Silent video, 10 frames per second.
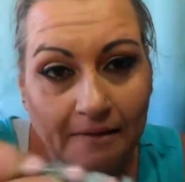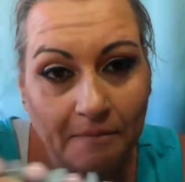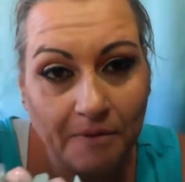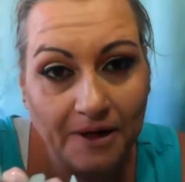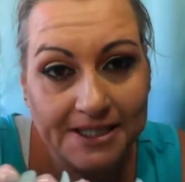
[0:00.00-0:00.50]

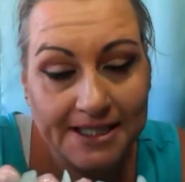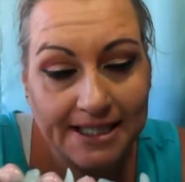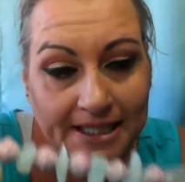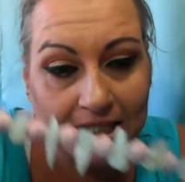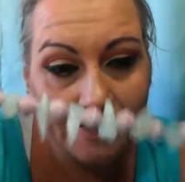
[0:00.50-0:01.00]

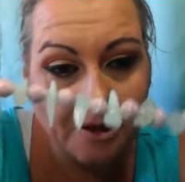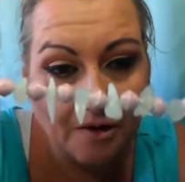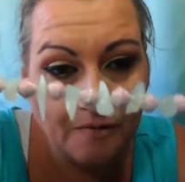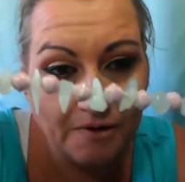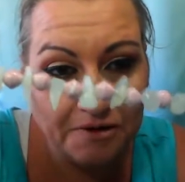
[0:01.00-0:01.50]
bracelet. These
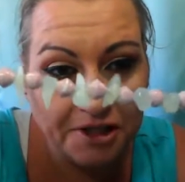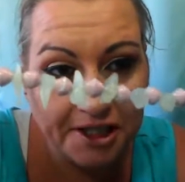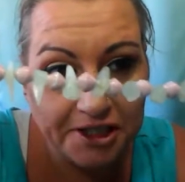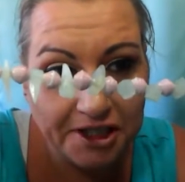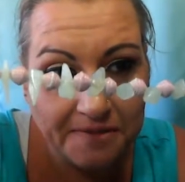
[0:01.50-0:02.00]
are real
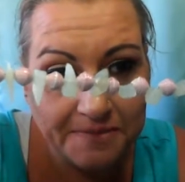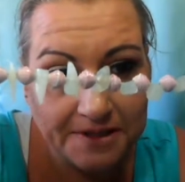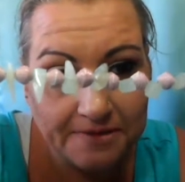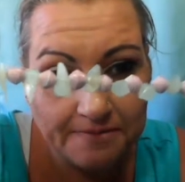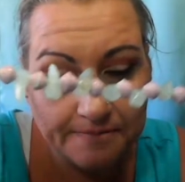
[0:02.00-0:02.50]
jade chips.